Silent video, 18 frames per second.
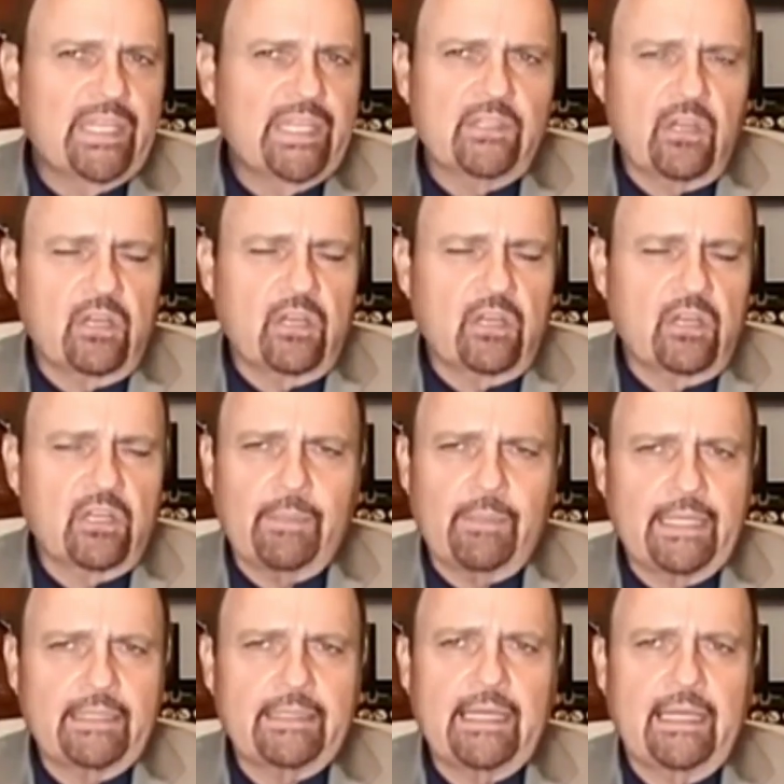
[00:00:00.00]
We can talk
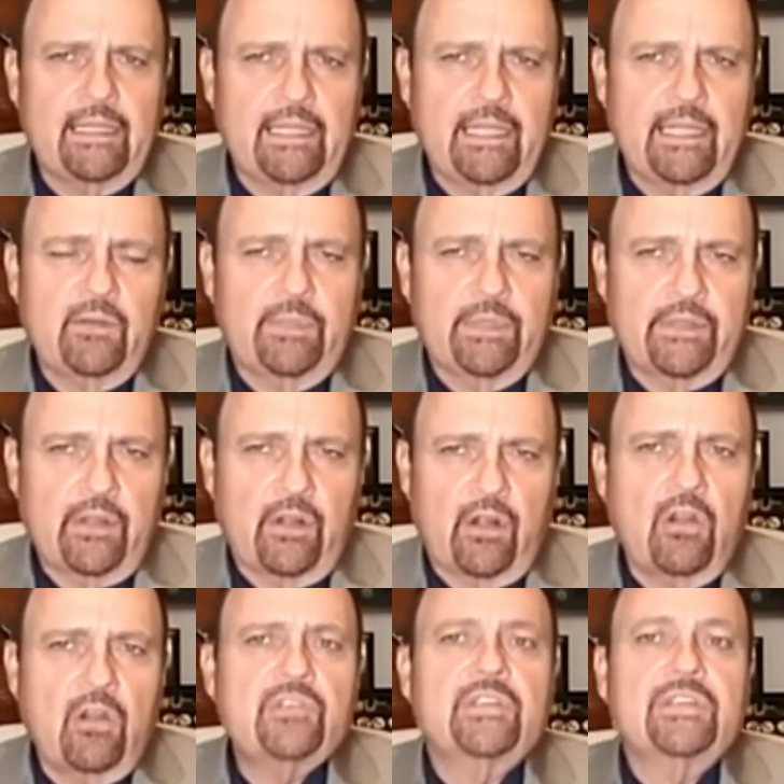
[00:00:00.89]
about that later, but
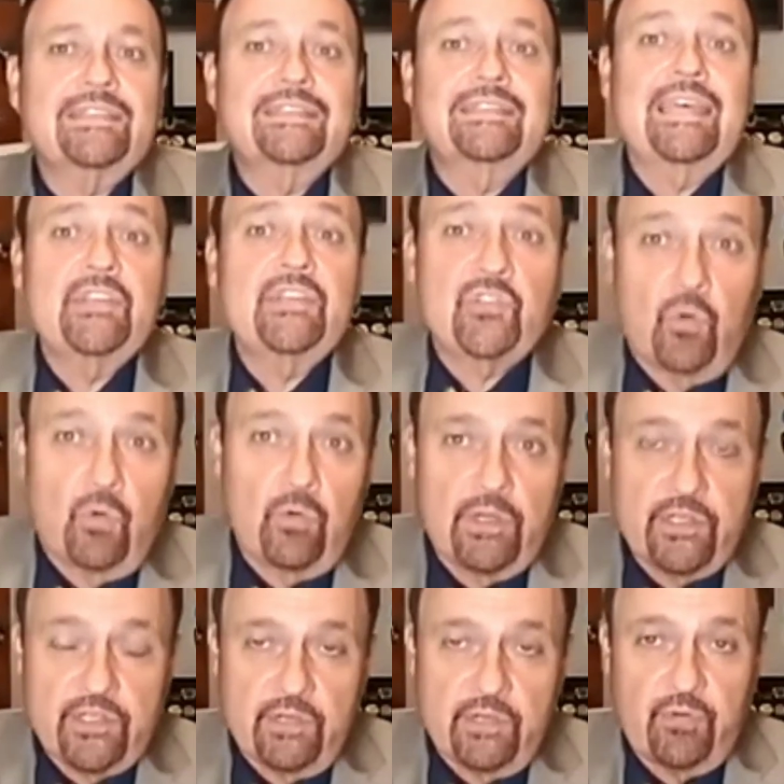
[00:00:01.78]
there are success
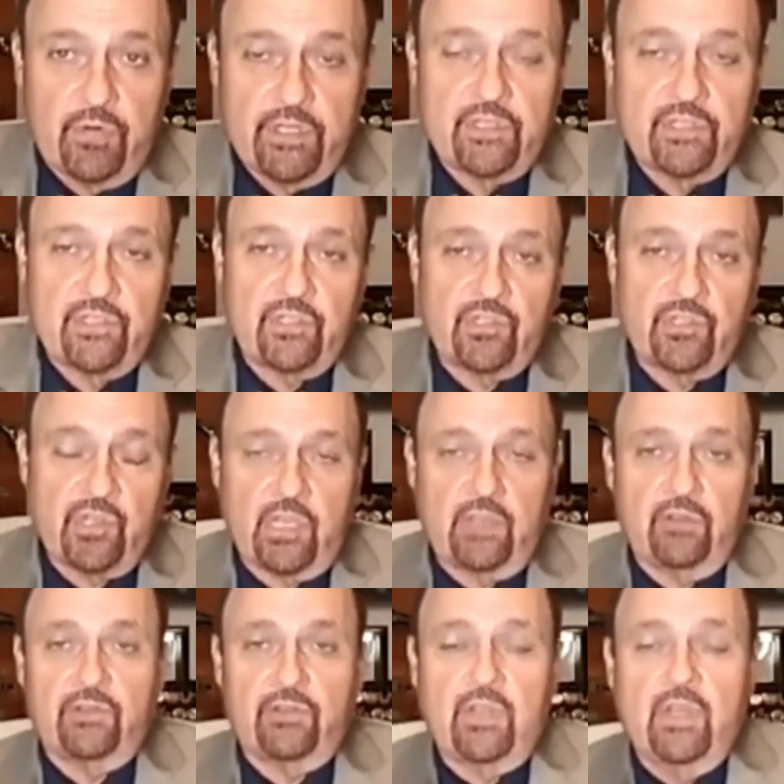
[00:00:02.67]
stories in prisons
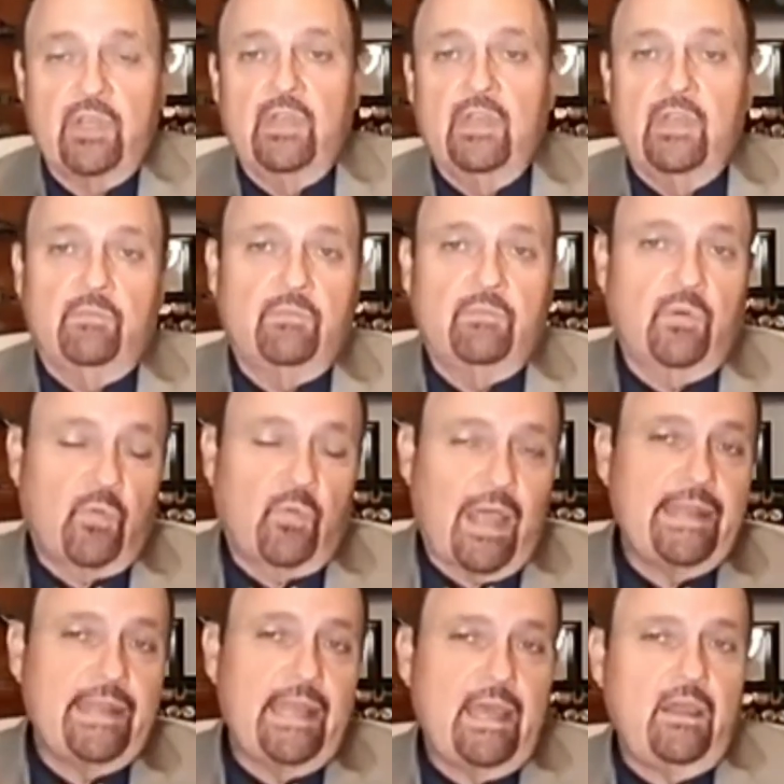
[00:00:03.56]
and jails.
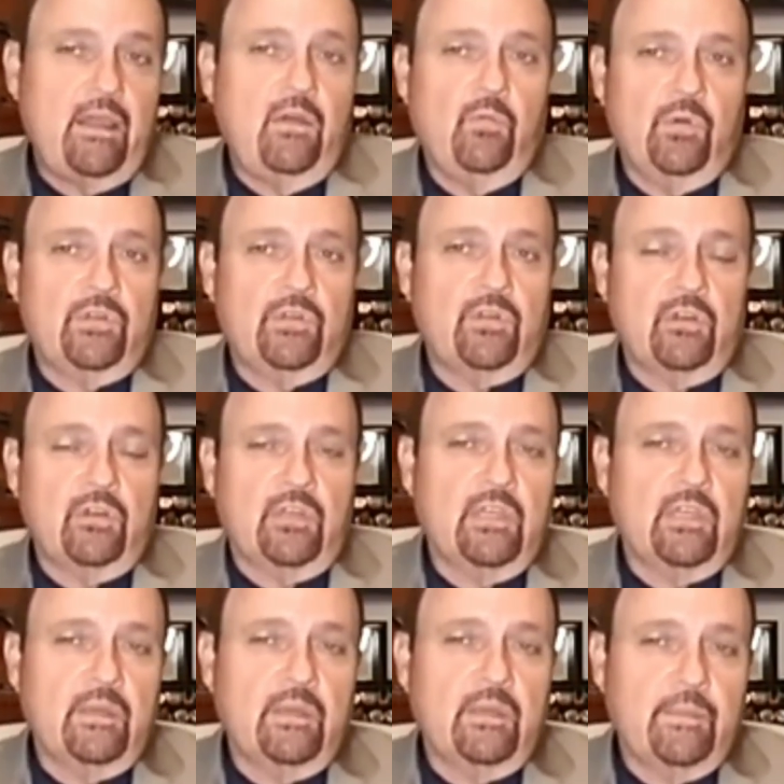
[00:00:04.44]
But right now we're
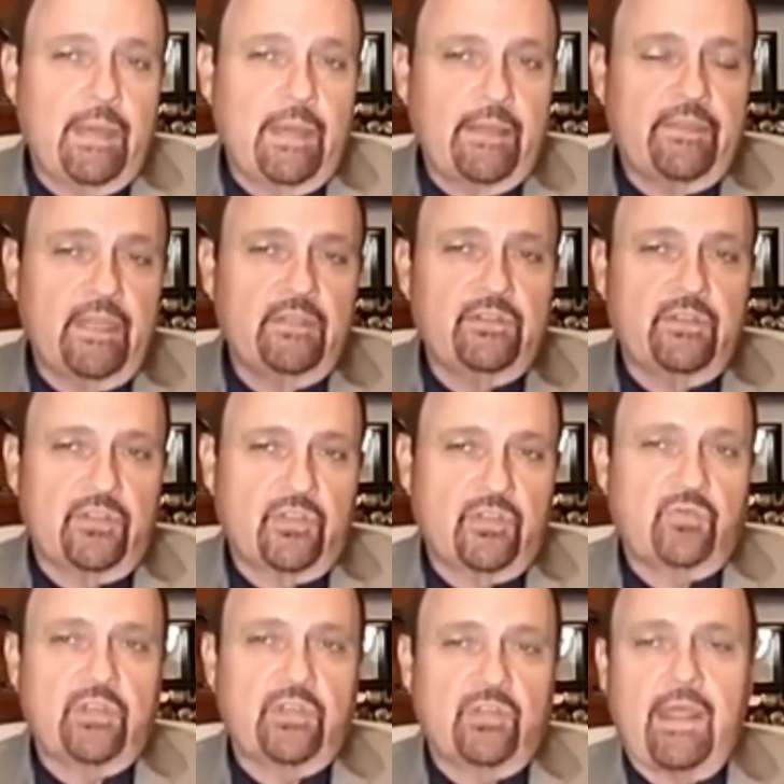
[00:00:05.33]
talking about things that
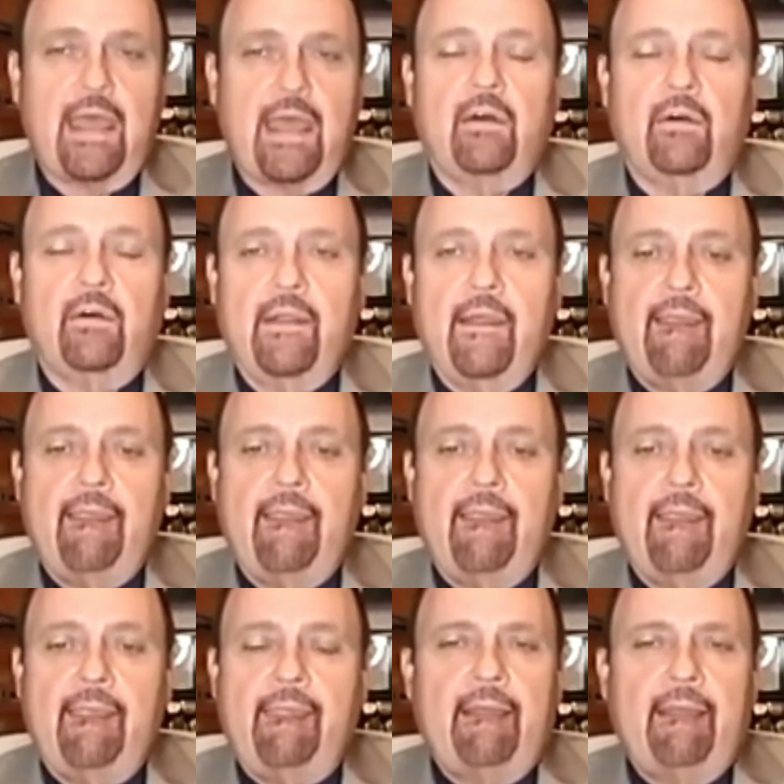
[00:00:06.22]
stress you out.
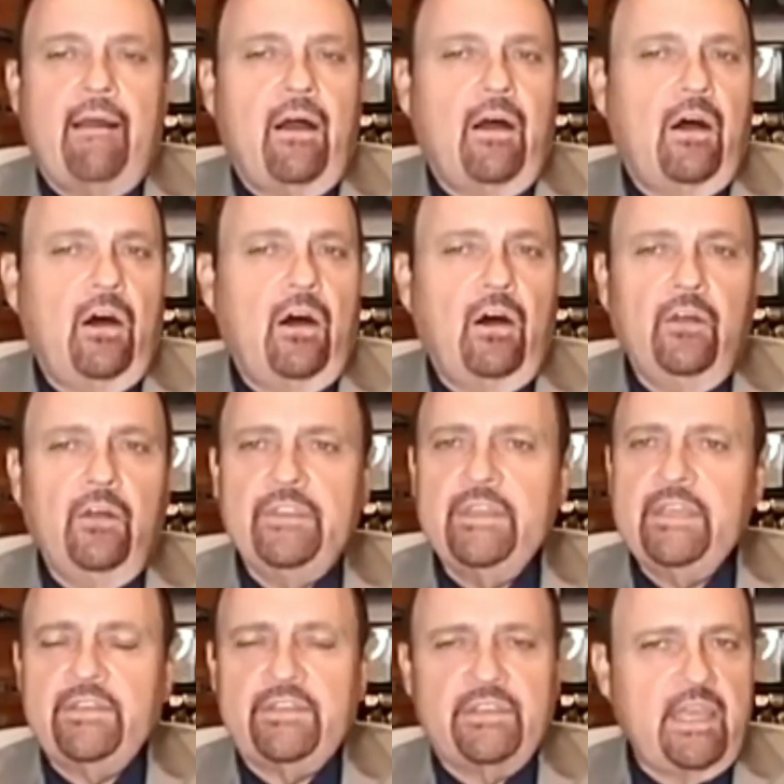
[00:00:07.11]
All
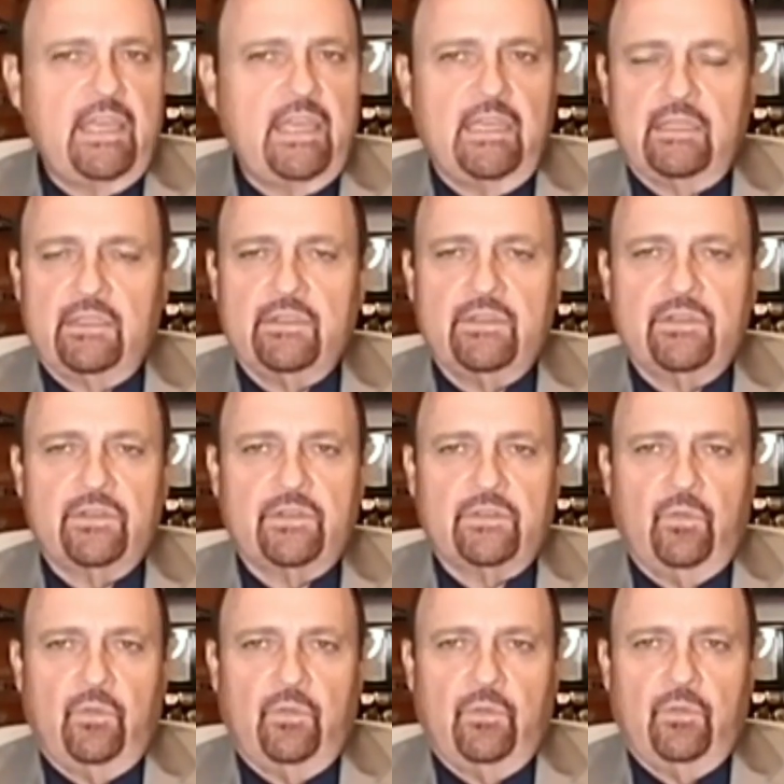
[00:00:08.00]
these
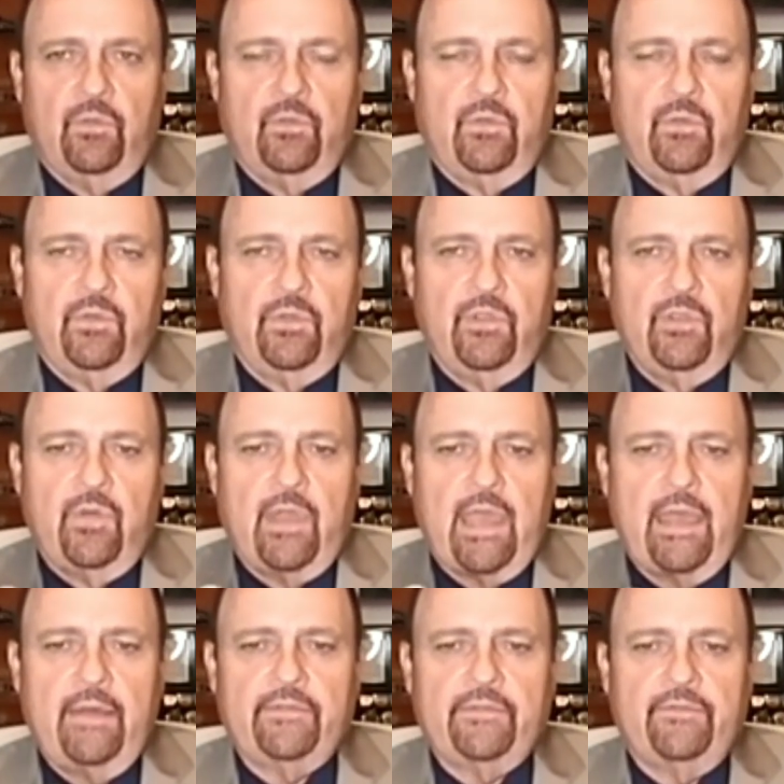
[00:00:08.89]
things,
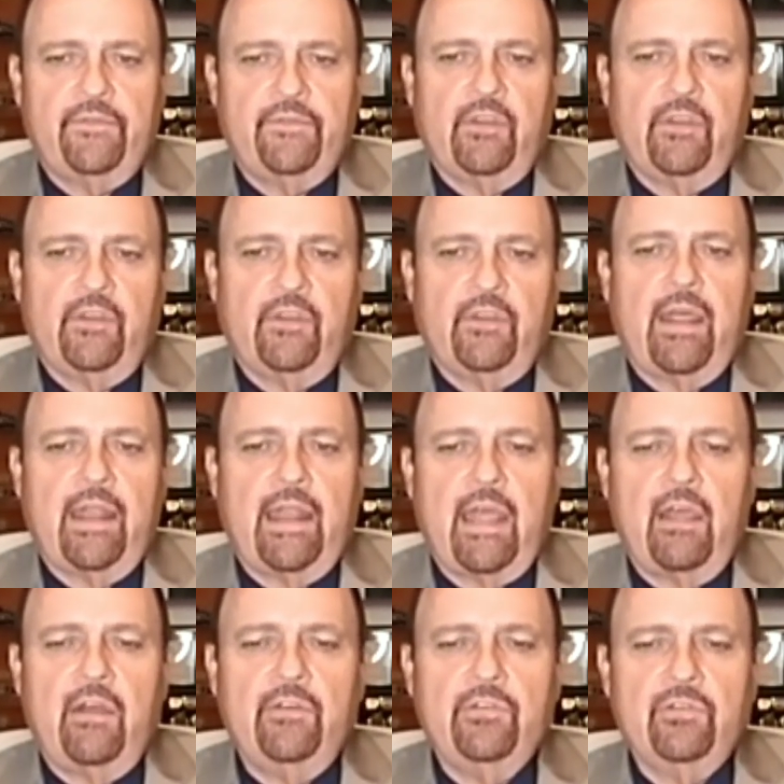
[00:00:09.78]
you have to figure out
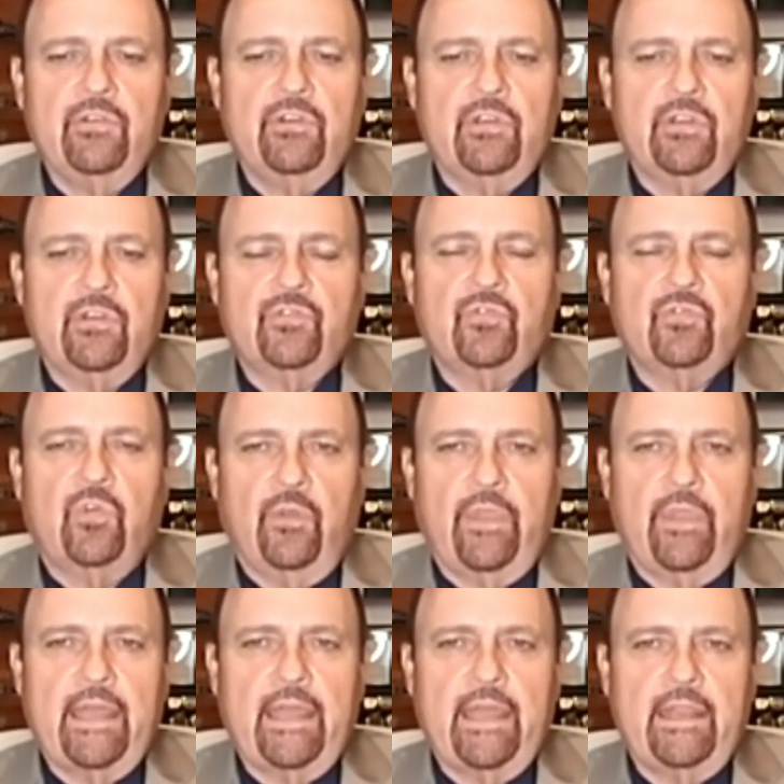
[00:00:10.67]
how you're going to
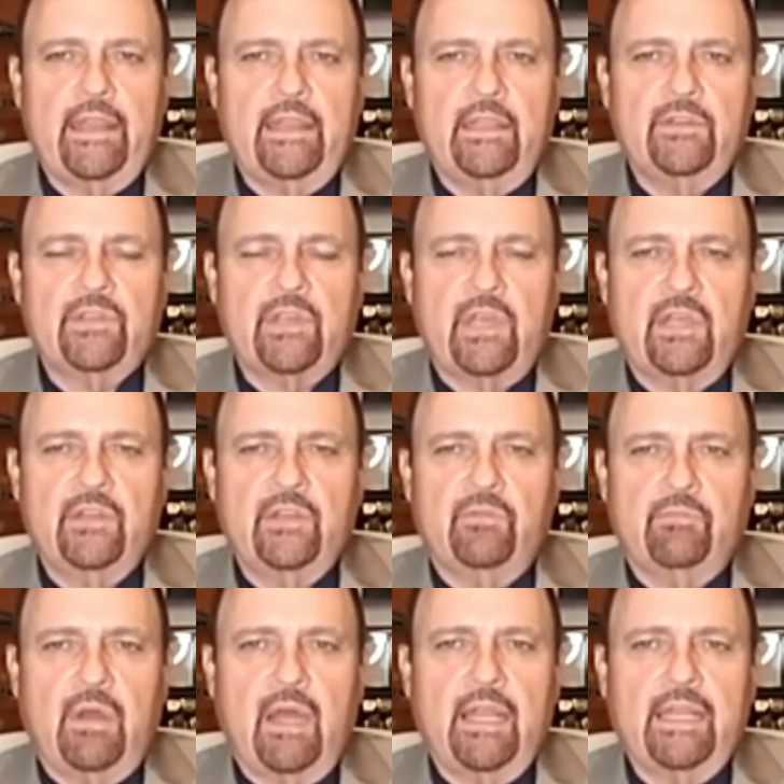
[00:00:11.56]
control that inside
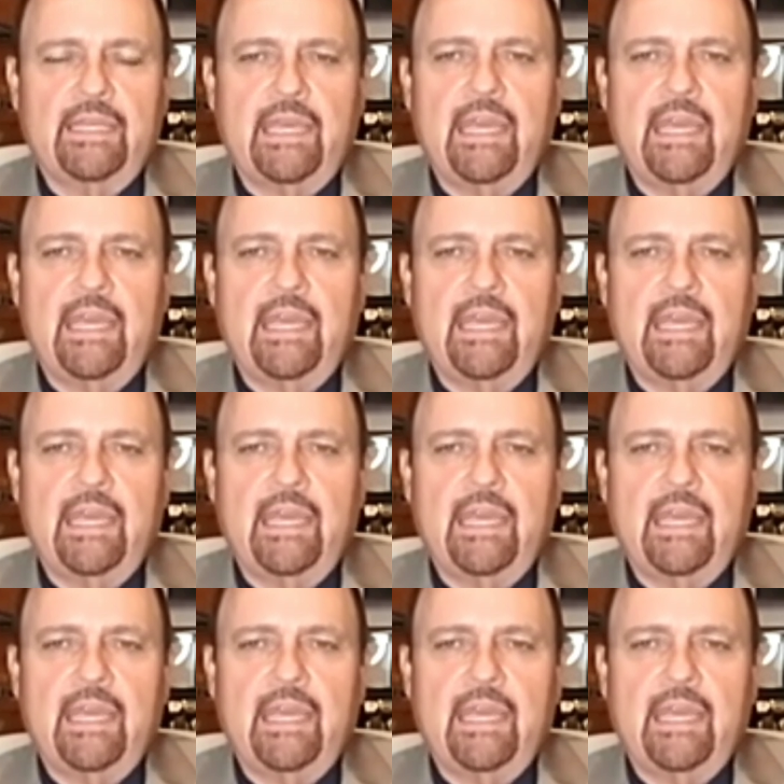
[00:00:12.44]
your body.